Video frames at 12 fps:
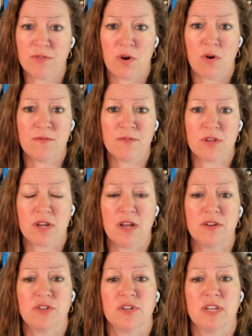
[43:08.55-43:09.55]
over the
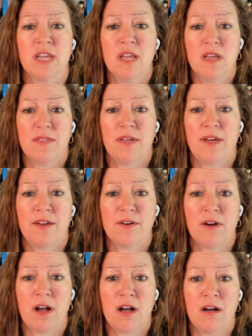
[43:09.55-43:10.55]
country that
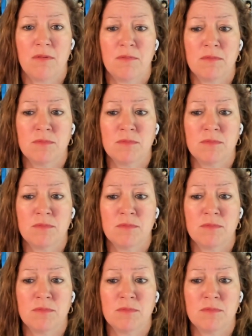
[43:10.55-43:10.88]
are